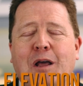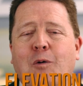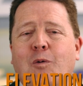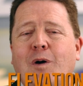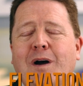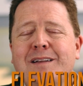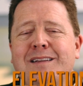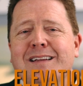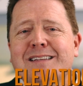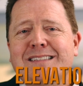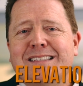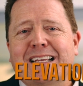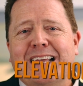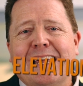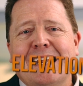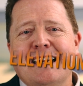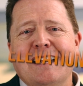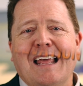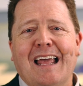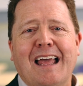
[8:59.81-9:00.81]
Now, what does
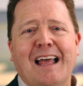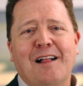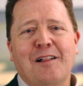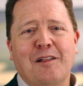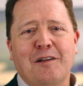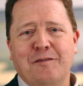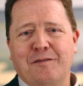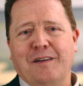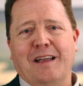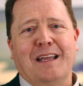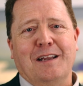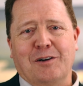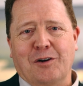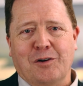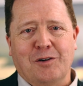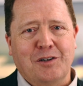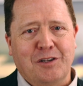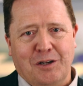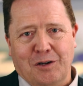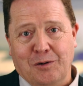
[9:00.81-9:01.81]
an
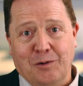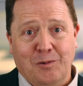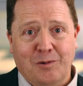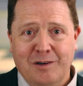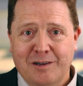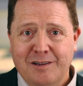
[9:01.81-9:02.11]
elevator do?